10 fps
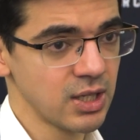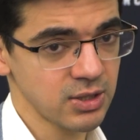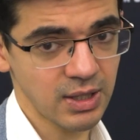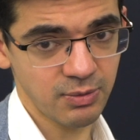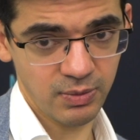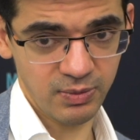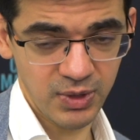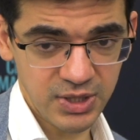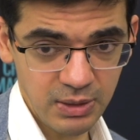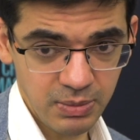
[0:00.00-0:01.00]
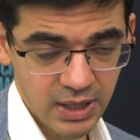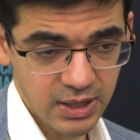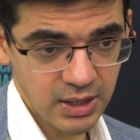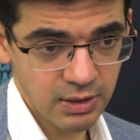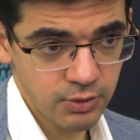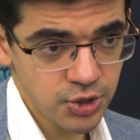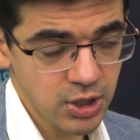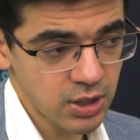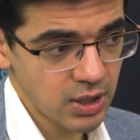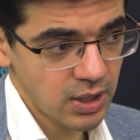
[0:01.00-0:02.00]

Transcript: So we'll see, but I think in the future